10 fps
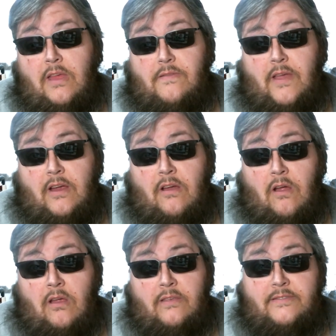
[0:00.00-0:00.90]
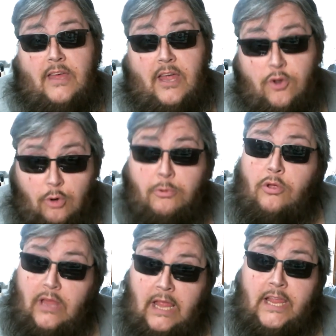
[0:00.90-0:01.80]
There is the
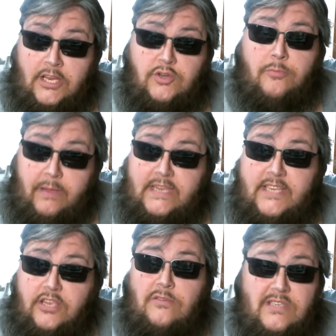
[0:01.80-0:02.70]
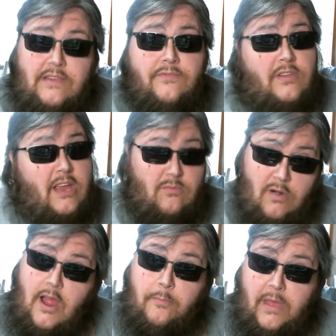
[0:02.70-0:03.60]
normal electric bass that you see for like
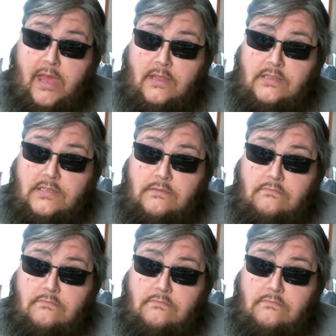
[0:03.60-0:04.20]
rock bands.